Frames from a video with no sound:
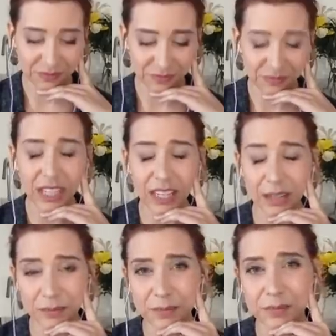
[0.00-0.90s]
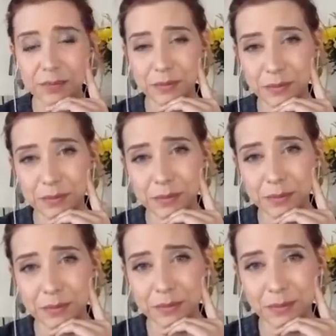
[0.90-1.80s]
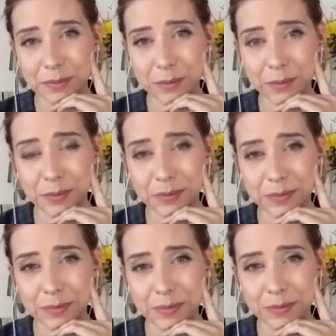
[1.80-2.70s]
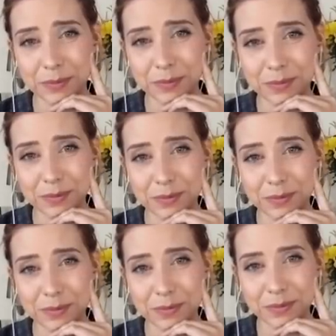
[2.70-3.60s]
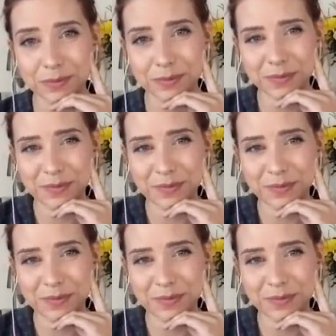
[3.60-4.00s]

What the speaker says: No words are spoken by the person on screen.